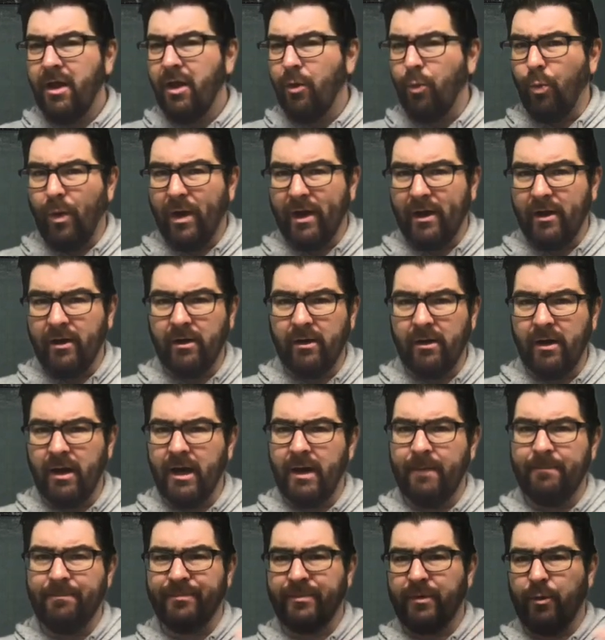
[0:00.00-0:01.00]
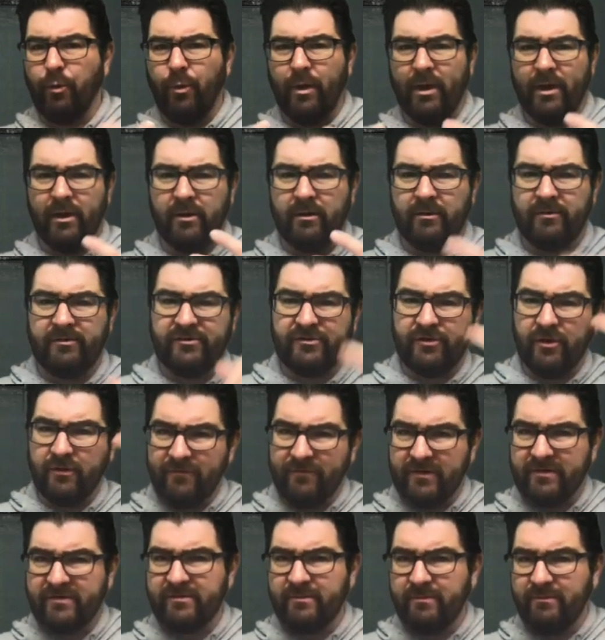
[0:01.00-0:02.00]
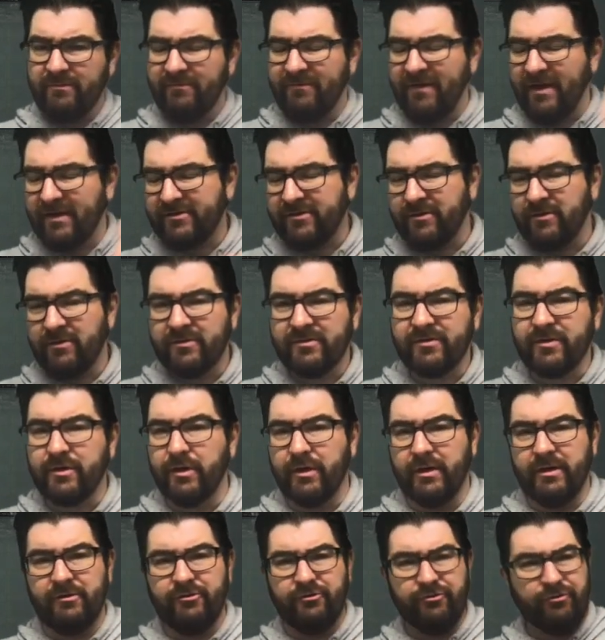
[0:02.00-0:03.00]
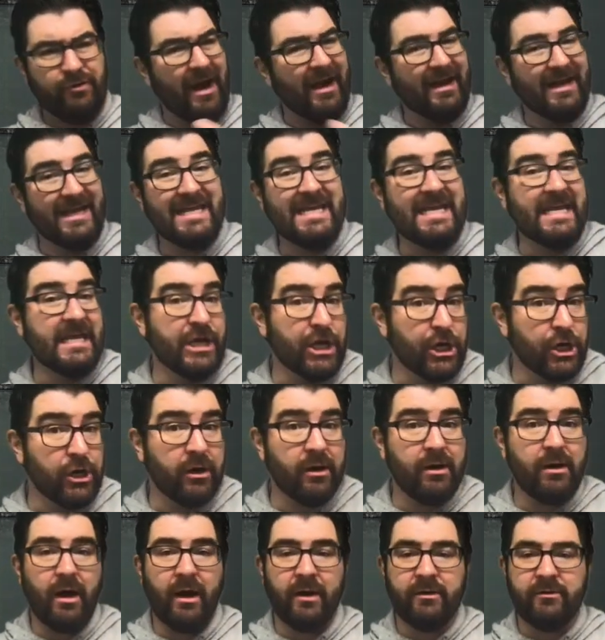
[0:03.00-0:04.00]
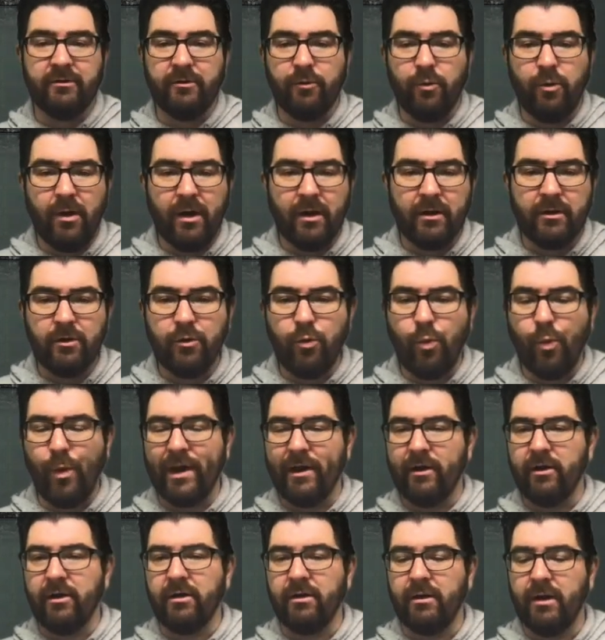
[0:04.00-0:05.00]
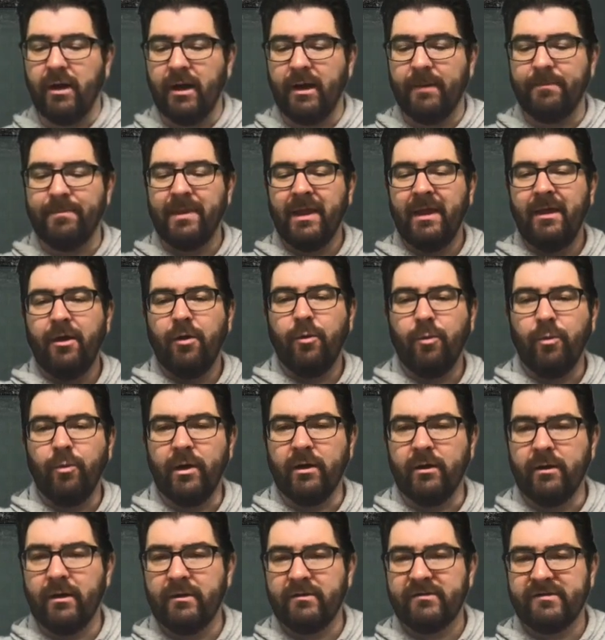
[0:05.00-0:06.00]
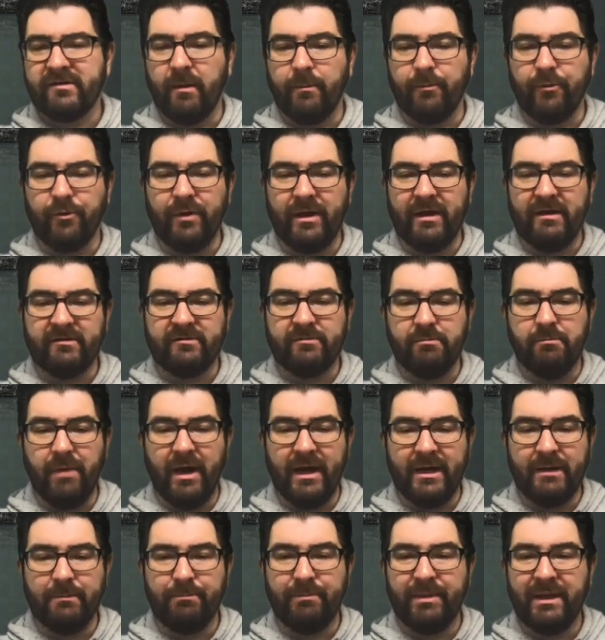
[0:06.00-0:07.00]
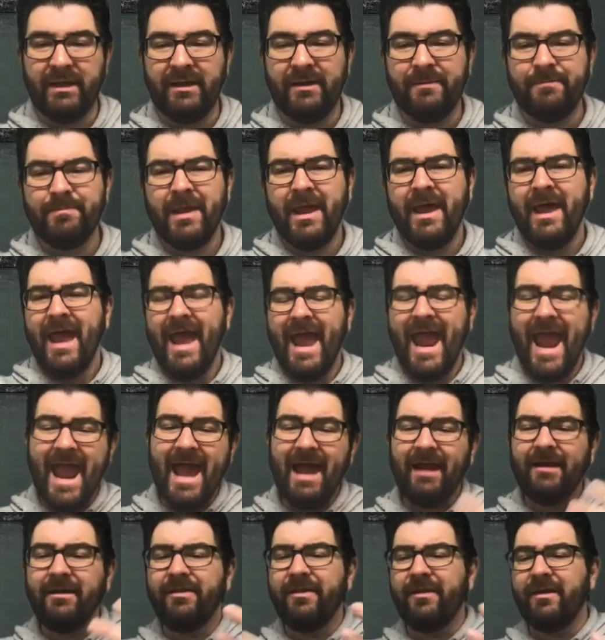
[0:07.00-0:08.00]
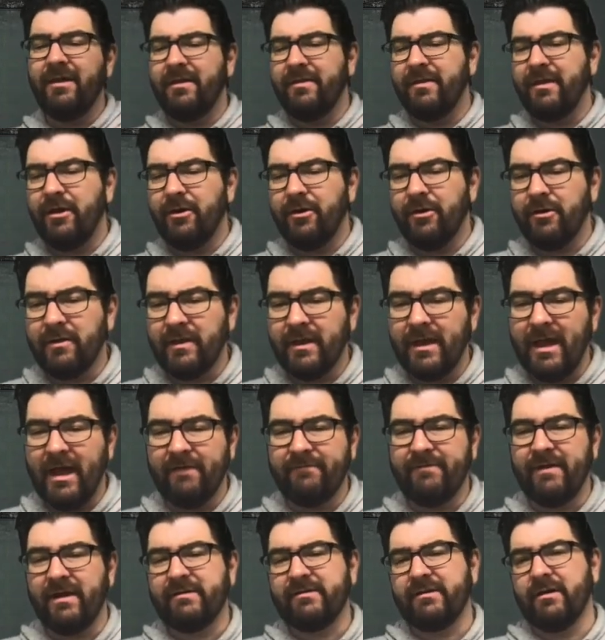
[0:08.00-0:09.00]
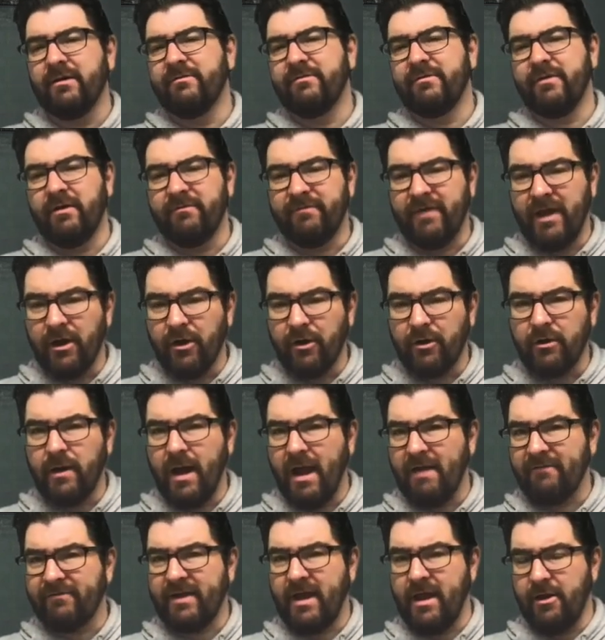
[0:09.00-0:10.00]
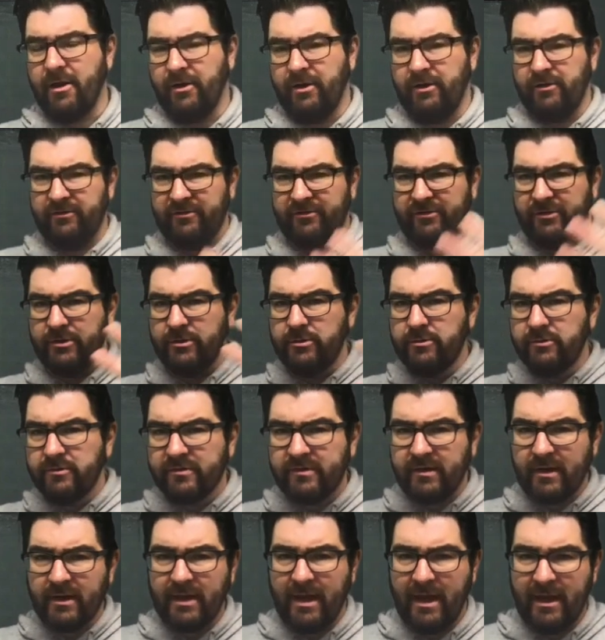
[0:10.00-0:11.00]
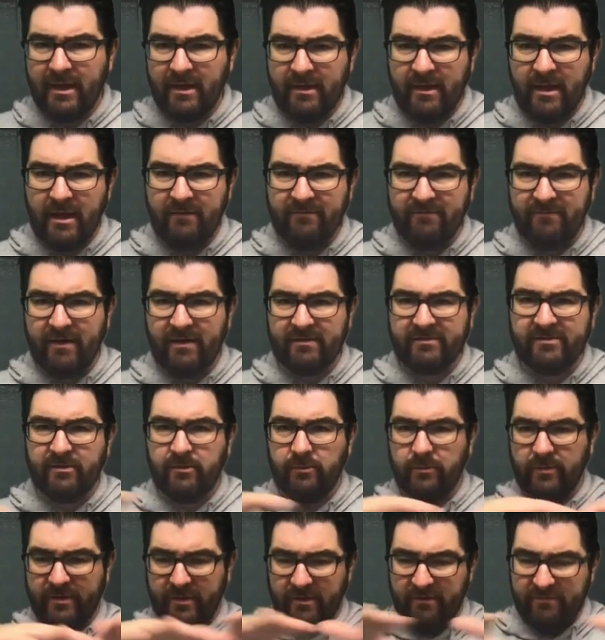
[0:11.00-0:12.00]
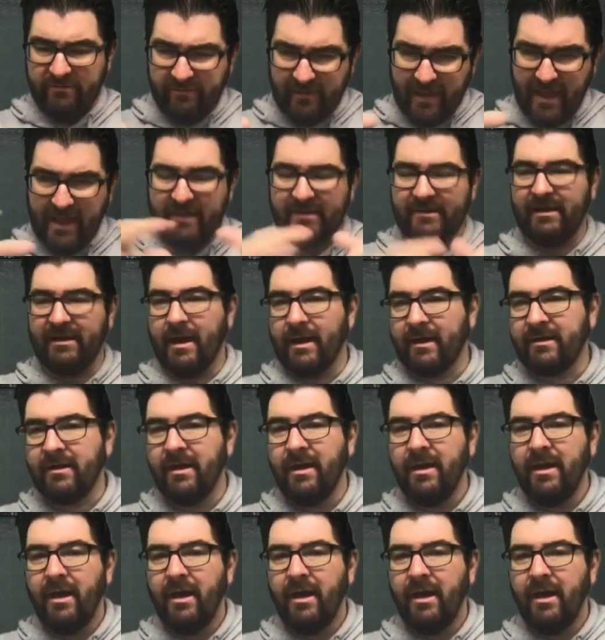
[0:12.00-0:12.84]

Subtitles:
where surface vessels could try to hear underwater where submarines might be, and the early advent of aircraft carriers using a vessel with a flat deck